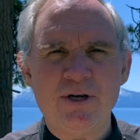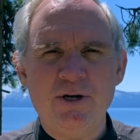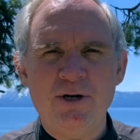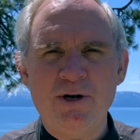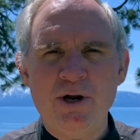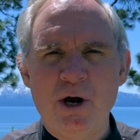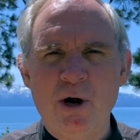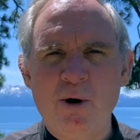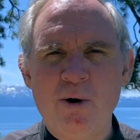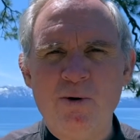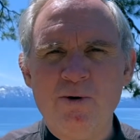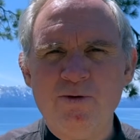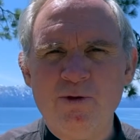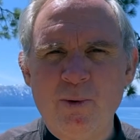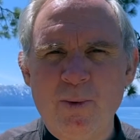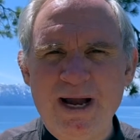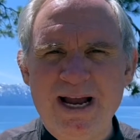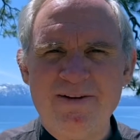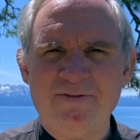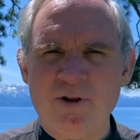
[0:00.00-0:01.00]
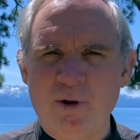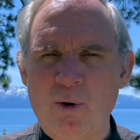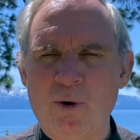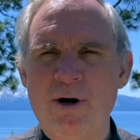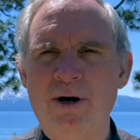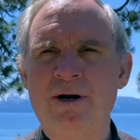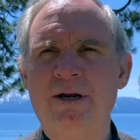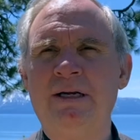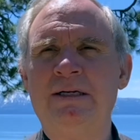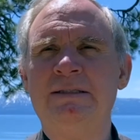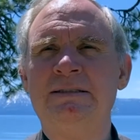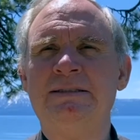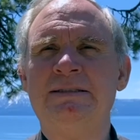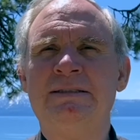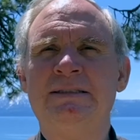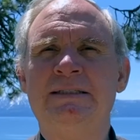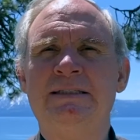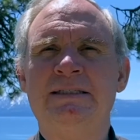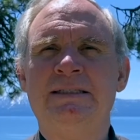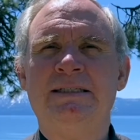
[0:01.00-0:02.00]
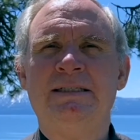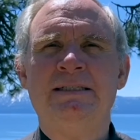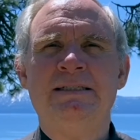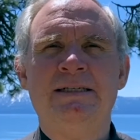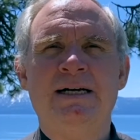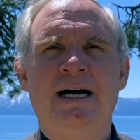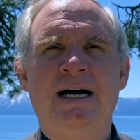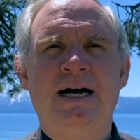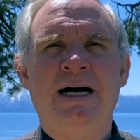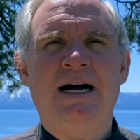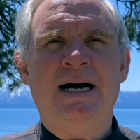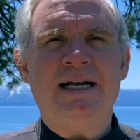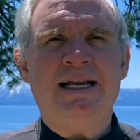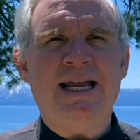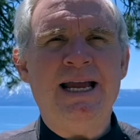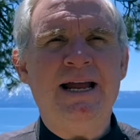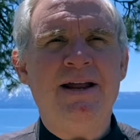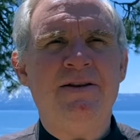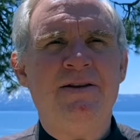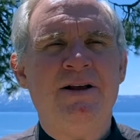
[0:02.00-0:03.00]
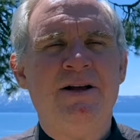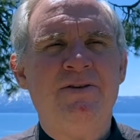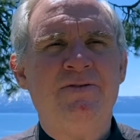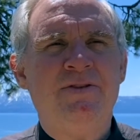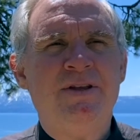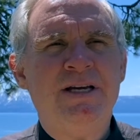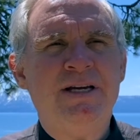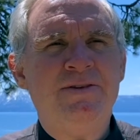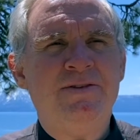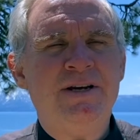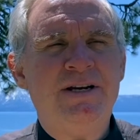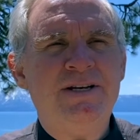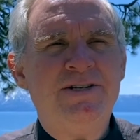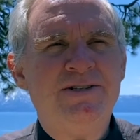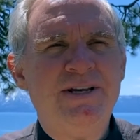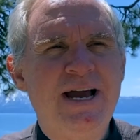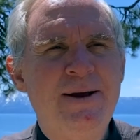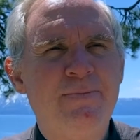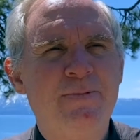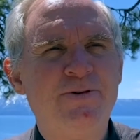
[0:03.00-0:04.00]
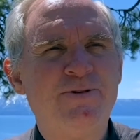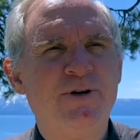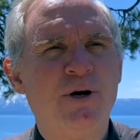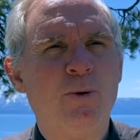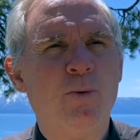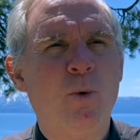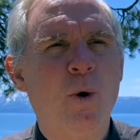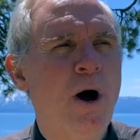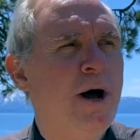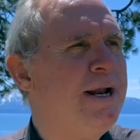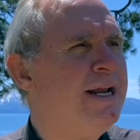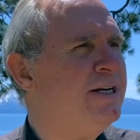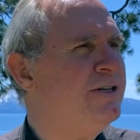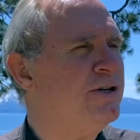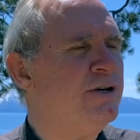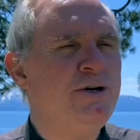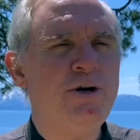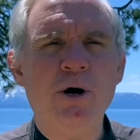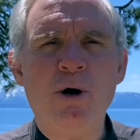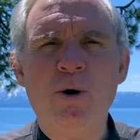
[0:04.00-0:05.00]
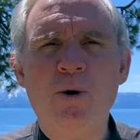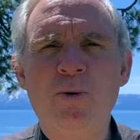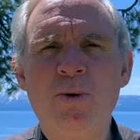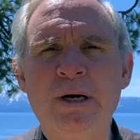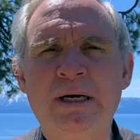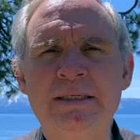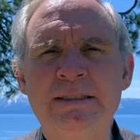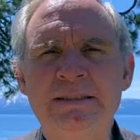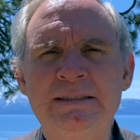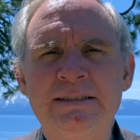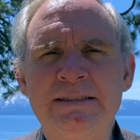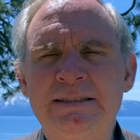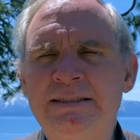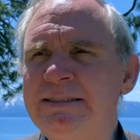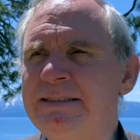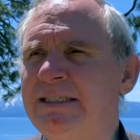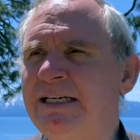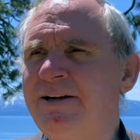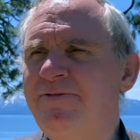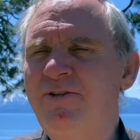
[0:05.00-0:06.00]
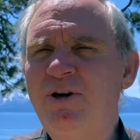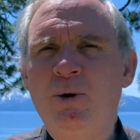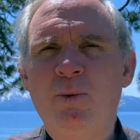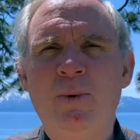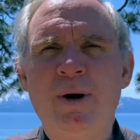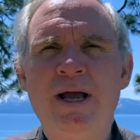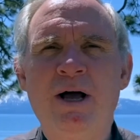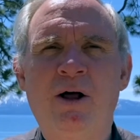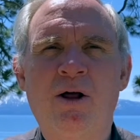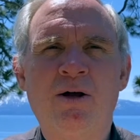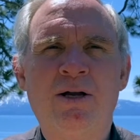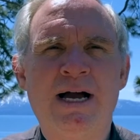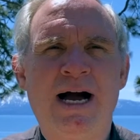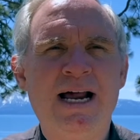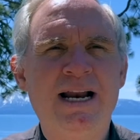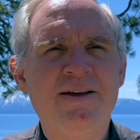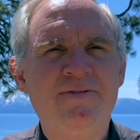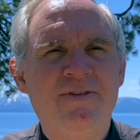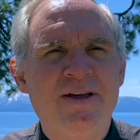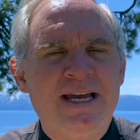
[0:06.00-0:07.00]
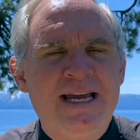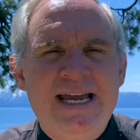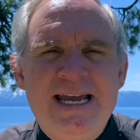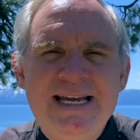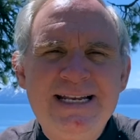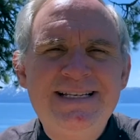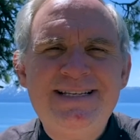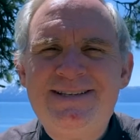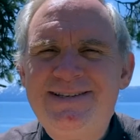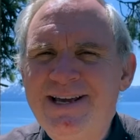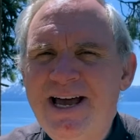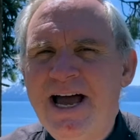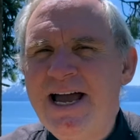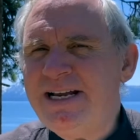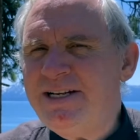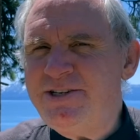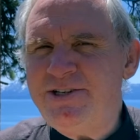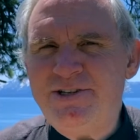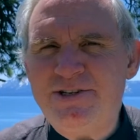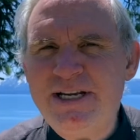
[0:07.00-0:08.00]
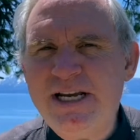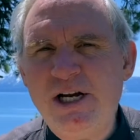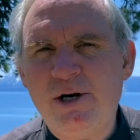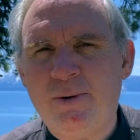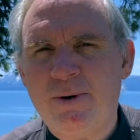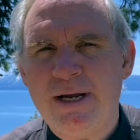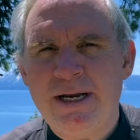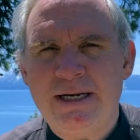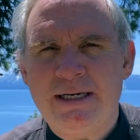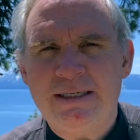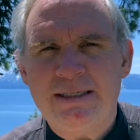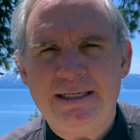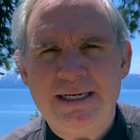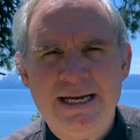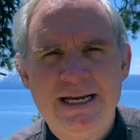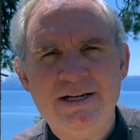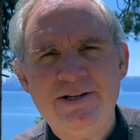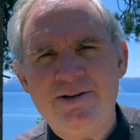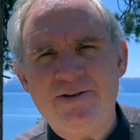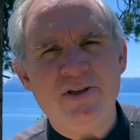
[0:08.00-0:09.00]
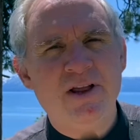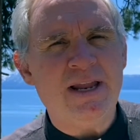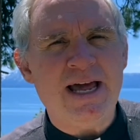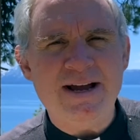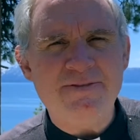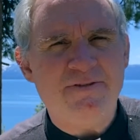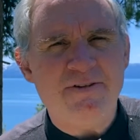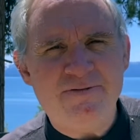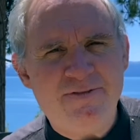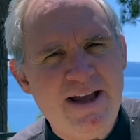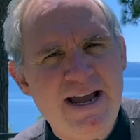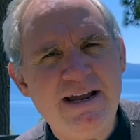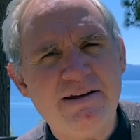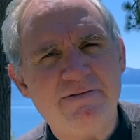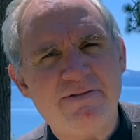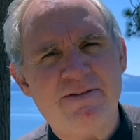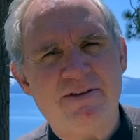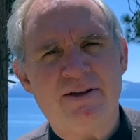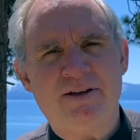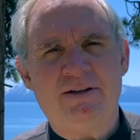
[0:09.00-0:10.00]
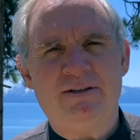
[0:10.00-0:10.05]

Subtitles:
know the way of the Lord. Again, the disciples are wanting to know, if you will, kind of the inside secret into the life of faith.